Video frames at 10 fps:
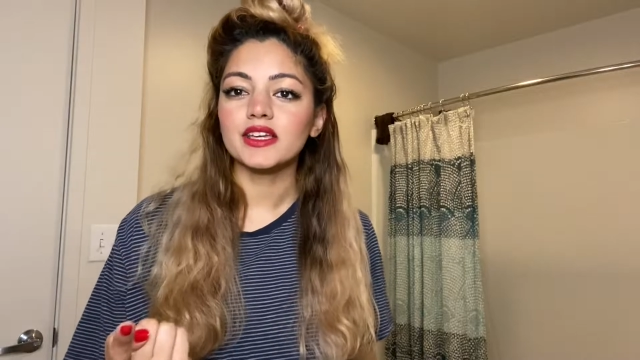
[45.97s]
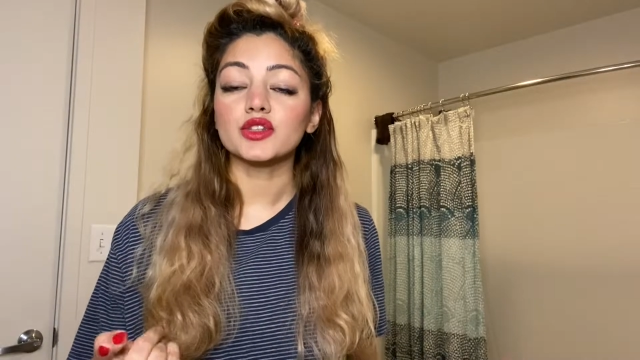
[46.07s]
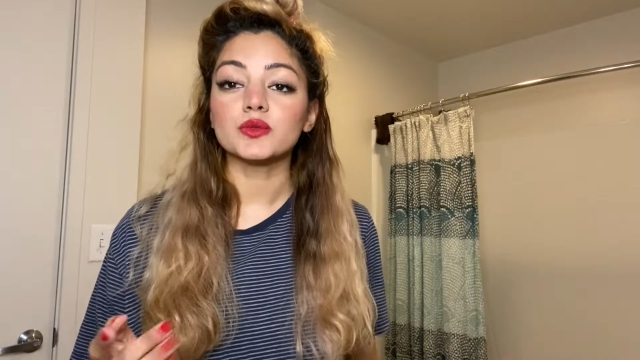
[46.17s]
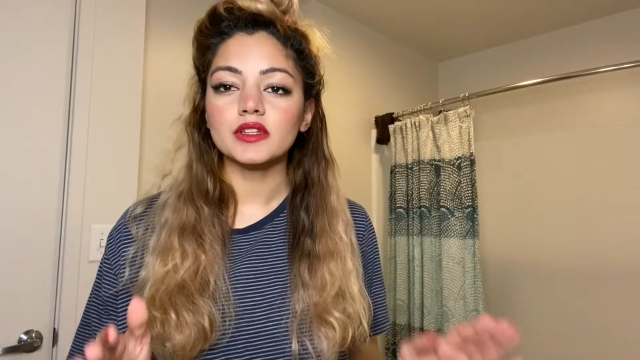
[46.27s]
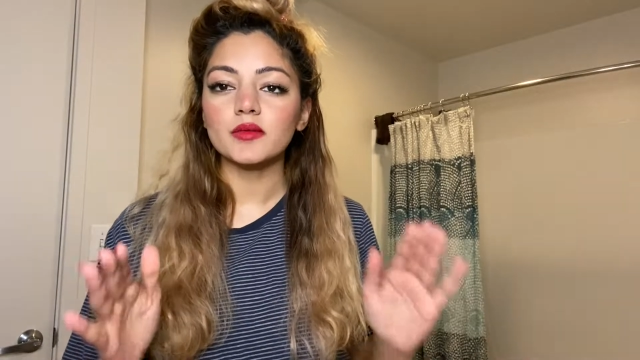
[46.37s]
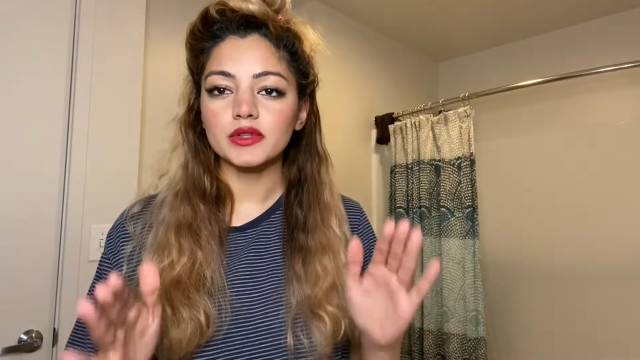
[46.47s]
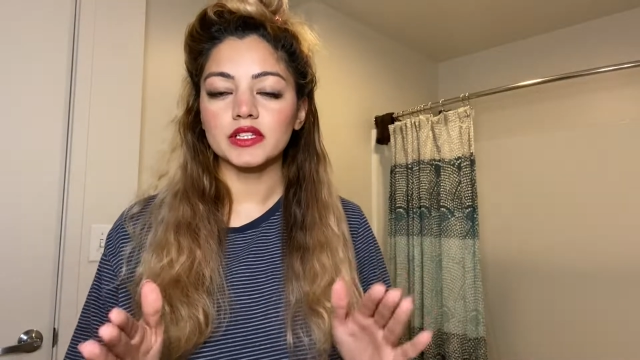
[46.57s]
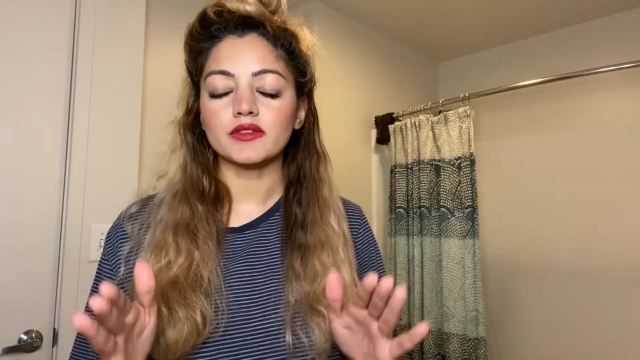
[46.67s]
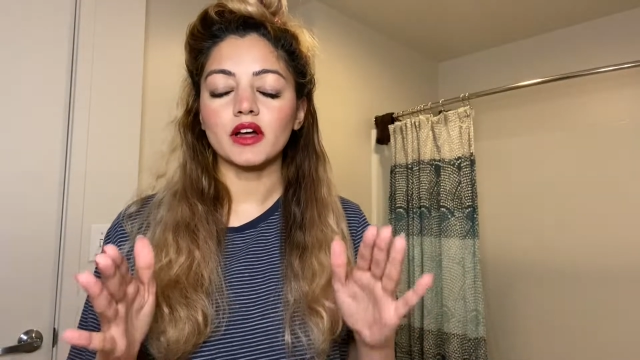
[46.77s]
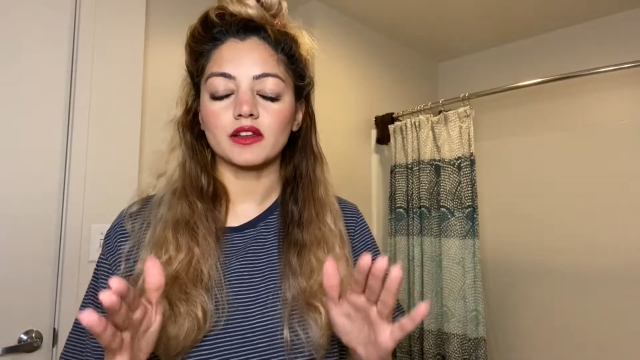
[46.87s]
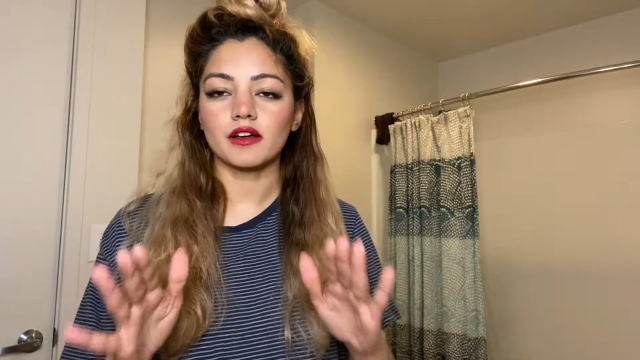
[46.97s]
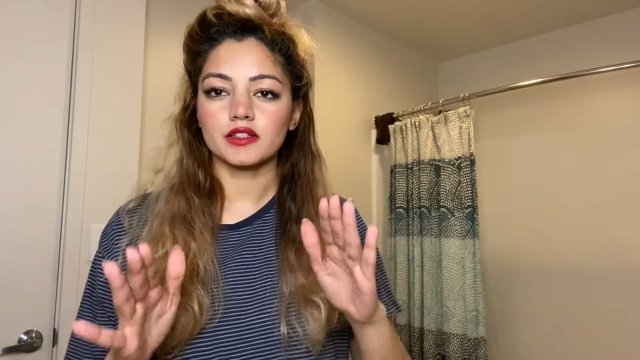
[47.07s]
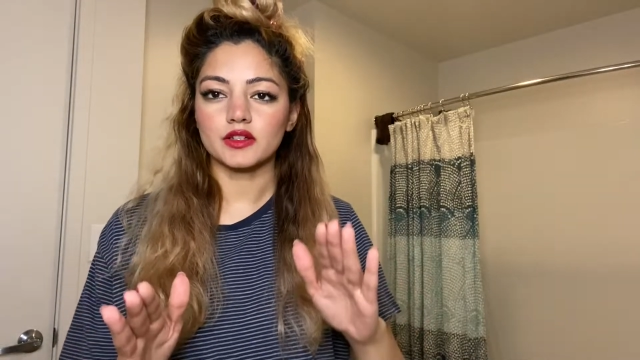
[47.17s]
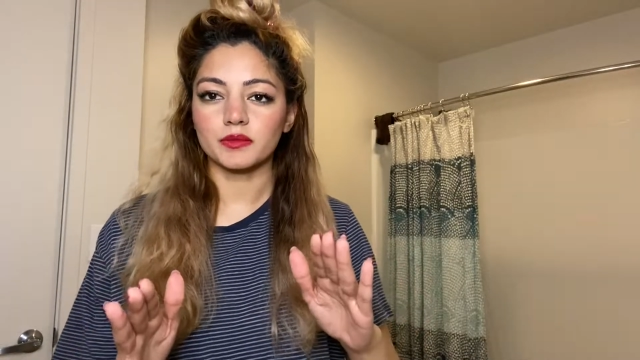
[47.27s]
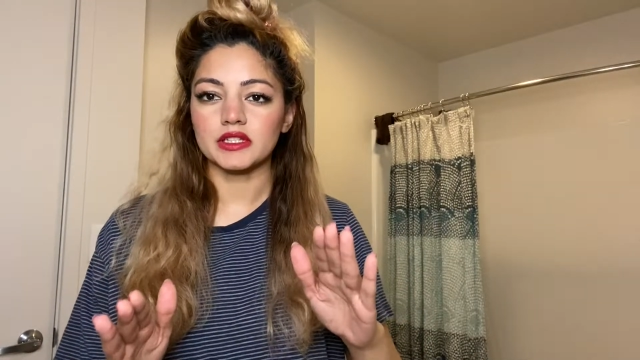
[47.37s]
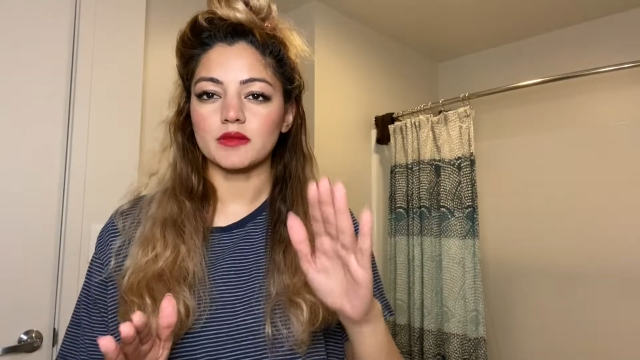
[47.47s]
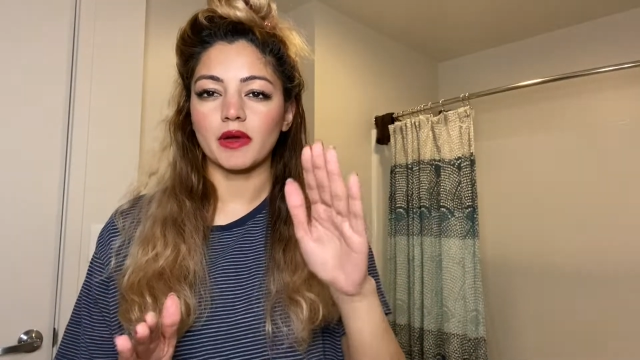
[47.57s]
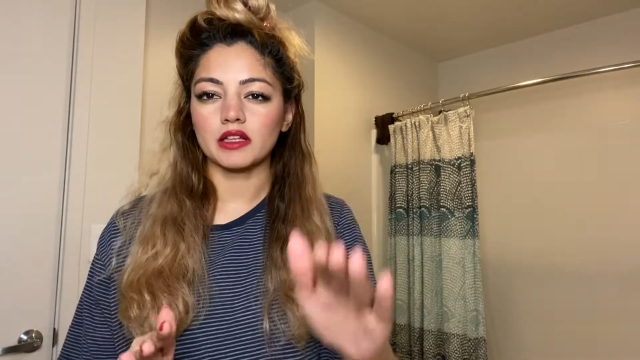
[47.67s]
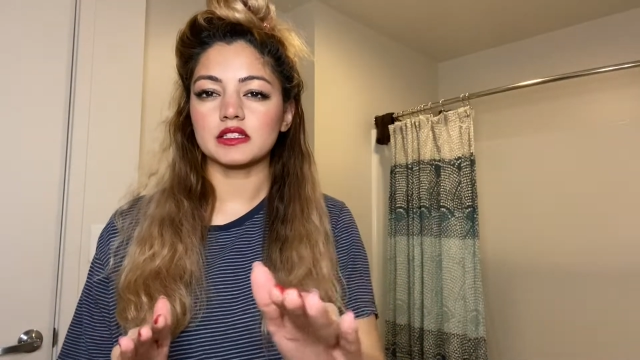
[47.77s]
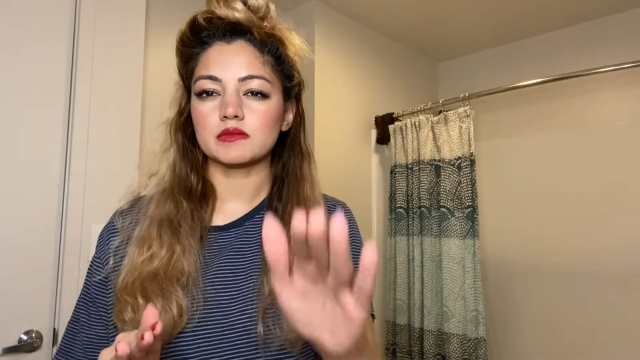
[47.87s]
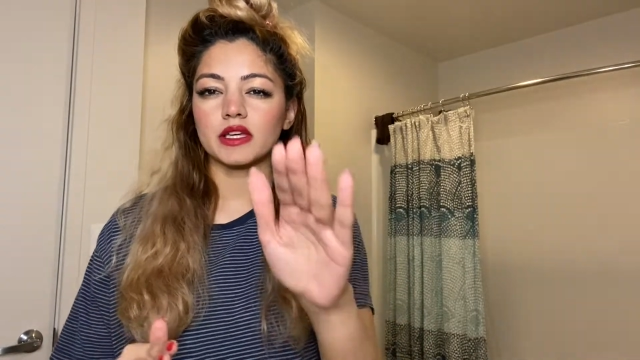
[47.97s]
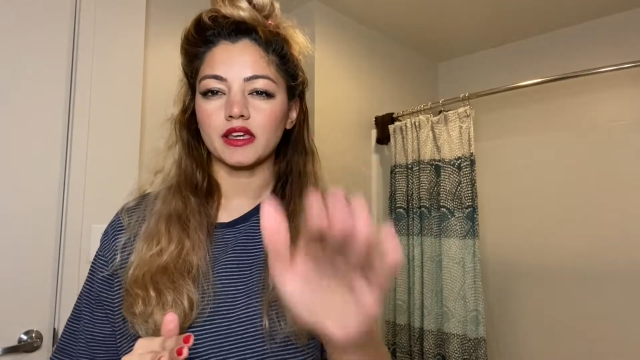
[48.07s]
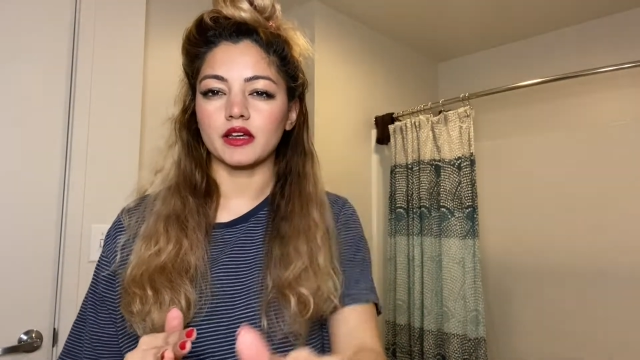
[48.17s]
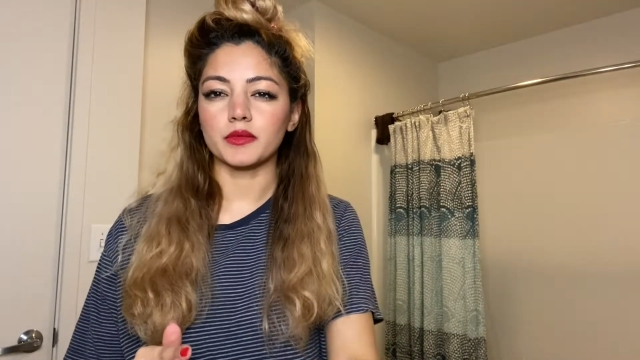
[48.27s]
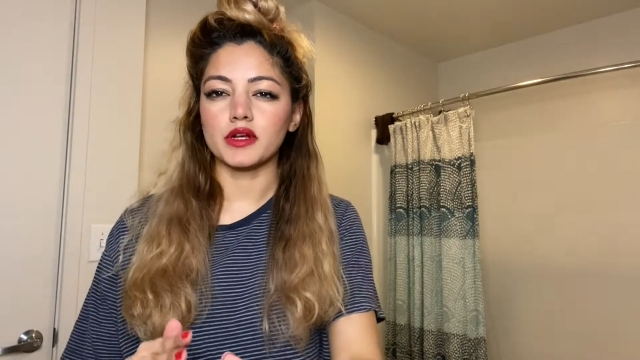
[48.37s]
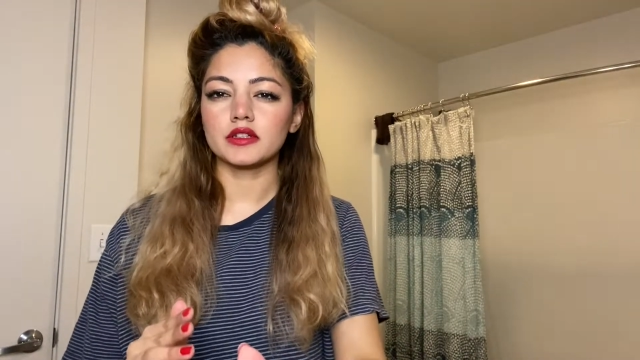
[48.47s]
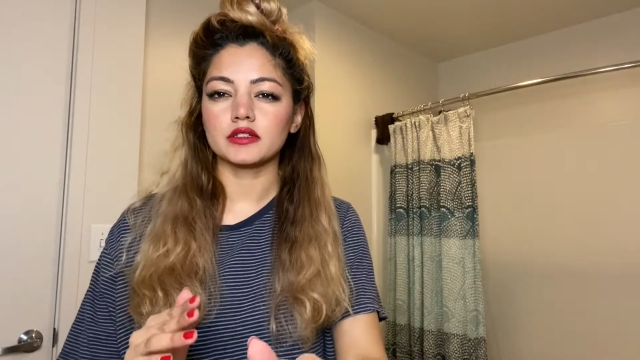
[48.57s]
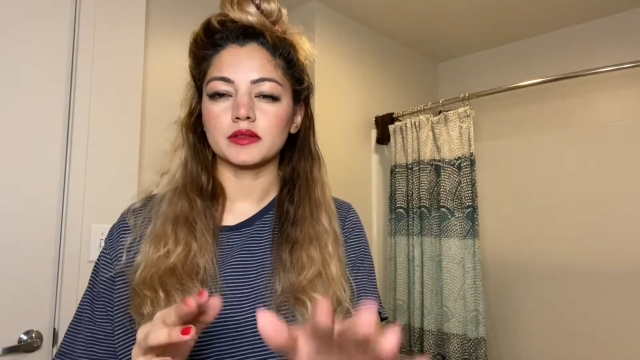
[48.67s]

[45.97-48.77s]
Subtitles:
You will not believe how long it took me to balance my camera,